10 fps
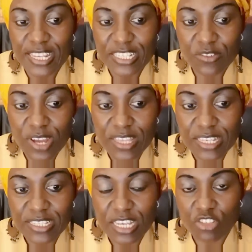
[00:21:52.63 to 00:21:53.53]
Let's look at
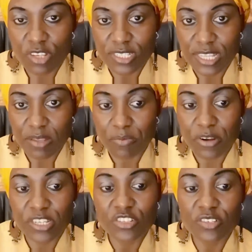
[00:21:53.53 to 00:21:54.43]
the such
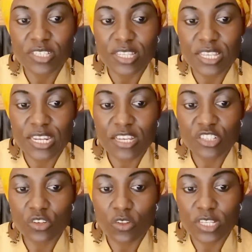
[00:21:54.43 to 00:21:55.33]
celebrations. The
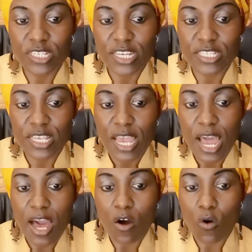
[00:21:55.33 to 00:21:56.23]
national holidays
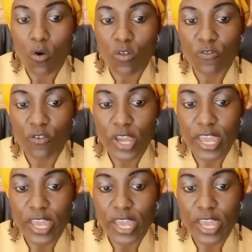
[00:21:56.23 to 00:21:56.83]
are all